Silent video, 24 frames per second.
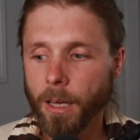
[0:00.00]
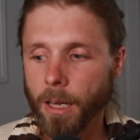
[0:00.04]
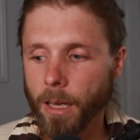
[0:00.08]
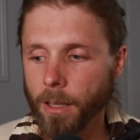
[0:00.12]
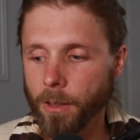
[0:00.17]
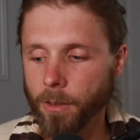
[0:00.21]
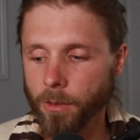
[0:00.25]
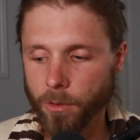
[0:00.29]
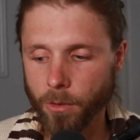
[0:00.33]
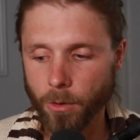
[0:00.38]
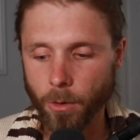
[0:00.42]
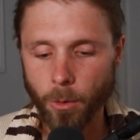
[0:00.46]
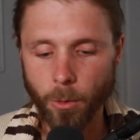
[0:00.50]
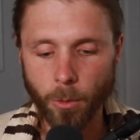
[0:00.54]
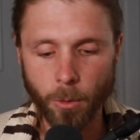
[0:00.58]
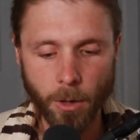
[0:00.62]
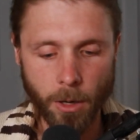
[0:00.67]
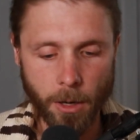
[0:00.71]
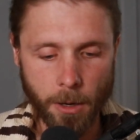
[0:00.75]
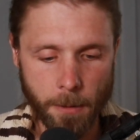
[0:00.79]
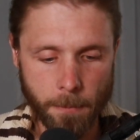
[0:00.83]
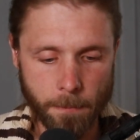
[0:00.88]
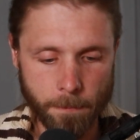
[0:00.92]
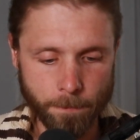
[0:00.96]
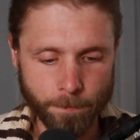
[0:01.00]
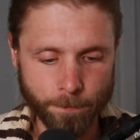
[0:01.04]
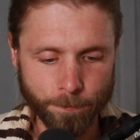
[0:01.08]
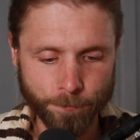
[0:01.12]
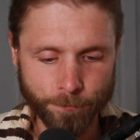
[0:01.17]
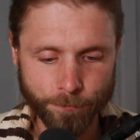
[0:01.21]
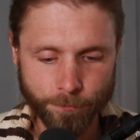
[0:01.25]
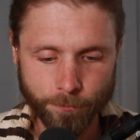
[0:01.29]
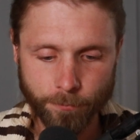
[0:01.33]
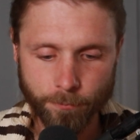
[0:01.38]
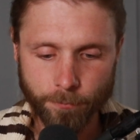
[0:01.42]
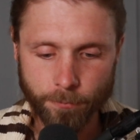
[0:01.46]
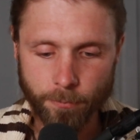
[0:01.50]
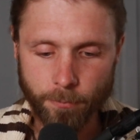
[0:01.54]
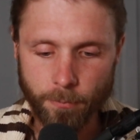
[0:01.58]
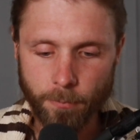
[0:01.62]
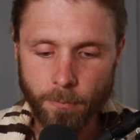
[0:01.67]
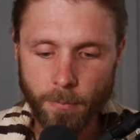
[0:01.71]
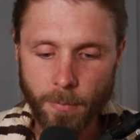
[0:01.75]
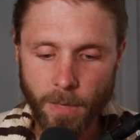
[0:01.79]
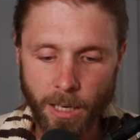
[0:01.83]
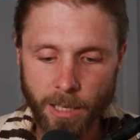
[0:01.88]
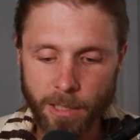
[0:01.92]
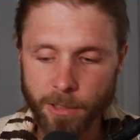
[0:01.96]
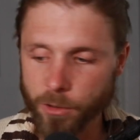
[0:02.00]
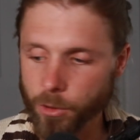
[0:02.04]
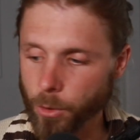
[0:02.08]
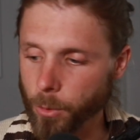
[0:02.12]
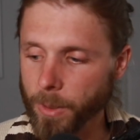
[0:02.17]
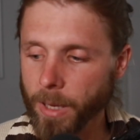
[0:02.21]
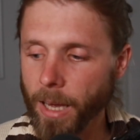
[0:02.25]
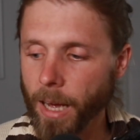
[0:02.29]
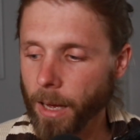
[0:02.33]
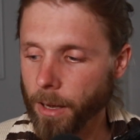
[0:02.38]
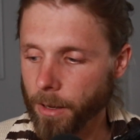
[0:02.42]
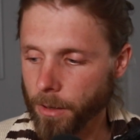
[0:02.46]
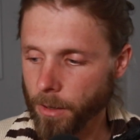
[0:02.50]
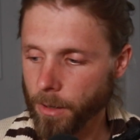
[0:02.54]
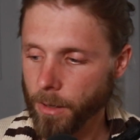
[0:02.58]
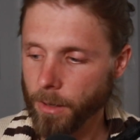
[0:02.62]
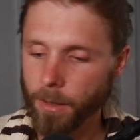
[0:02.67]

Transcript: And so, um, and so, yeah,